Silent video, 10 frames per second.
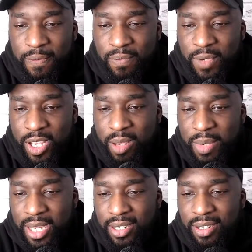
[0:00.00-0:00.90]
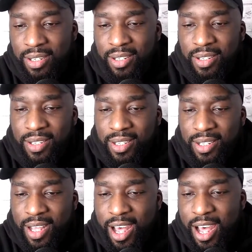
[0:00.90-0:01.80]
You know what I mean?
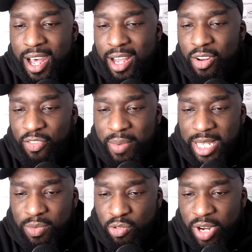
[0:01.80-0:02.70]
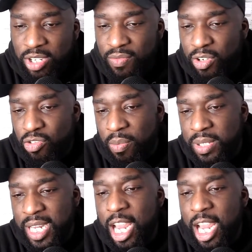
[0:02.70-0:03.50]
Love for Basketball reaction video dropping today.